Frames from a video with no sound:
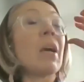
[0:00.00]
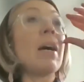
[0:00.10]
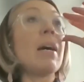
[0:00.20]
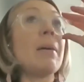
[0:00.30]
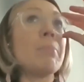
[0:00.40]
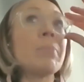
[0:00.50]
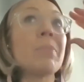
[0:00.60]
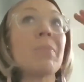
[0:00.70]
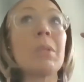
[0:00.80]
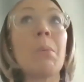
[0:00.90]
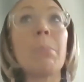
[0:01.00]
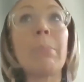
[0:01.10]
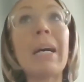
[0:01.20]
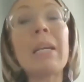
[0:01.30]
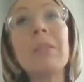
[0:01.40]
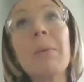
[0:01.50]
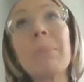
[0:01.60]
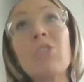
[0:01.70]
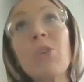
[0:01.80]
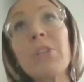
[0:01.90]
Um, but in the
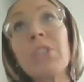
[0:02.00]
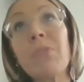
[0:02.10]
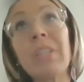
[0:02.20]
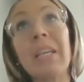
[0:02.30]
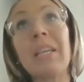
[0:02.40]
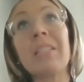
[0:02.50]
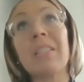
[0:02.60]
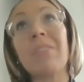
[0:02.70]
majority of the cases,